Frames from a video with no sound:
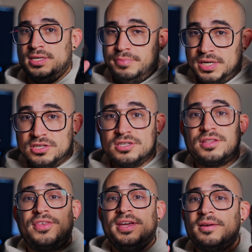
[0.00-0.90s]
But just
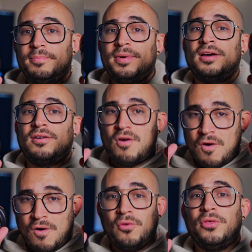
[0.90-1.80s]
think about
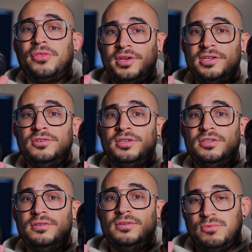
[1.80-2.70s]
all the things you can
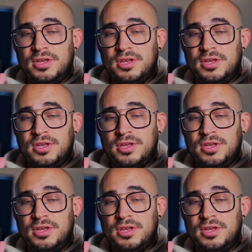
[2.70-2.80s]
do with